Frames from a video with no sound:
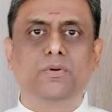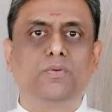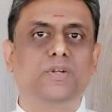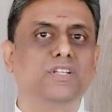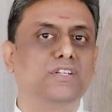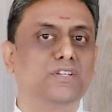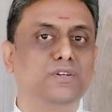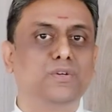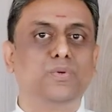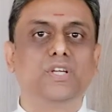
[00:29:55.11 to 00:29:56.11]
or whether you
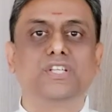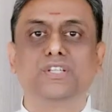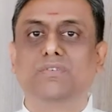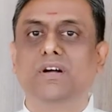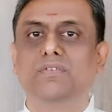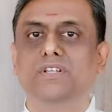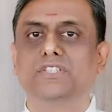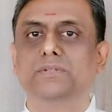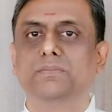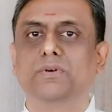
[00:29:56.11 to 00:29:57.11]
are doing Shiva
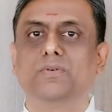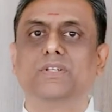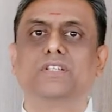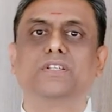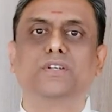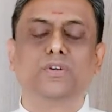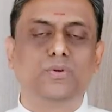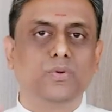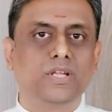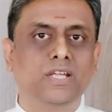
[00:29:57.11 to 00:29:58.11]
worship or whether you are
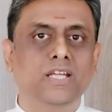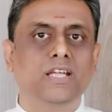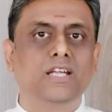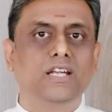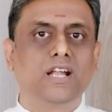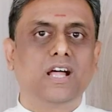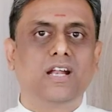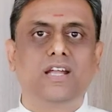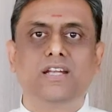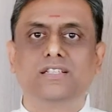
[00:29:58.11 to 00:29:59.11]
doing
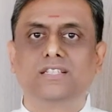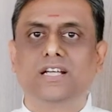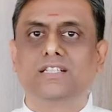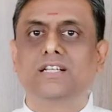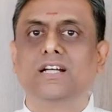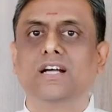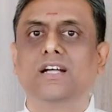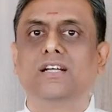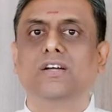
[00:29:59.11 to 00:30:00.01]
Narayana sadhana